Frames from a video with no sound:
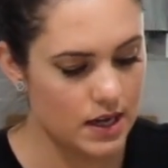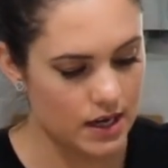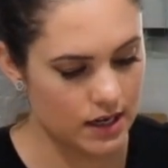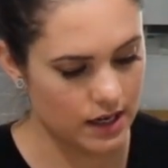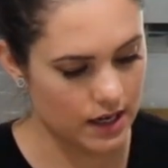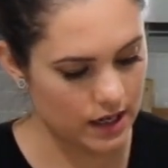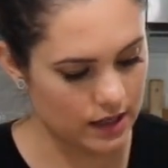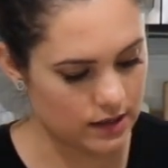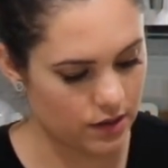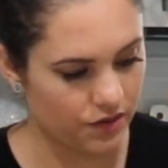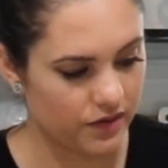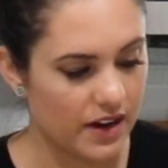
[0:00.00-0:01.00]
in
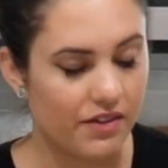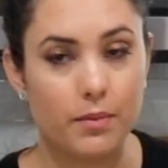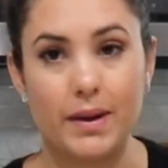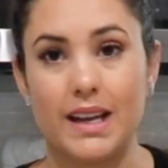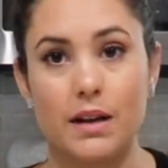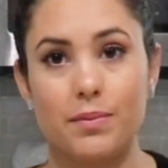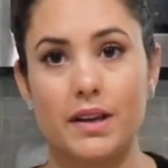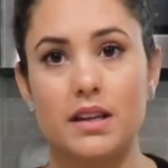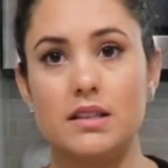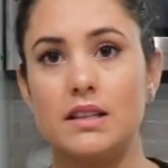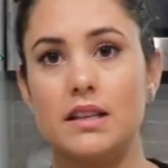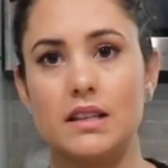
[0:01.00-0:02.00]
case you've never made it,
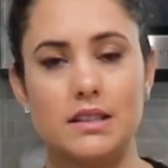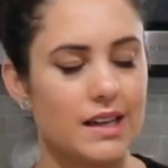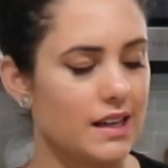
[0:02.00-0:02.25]
because it is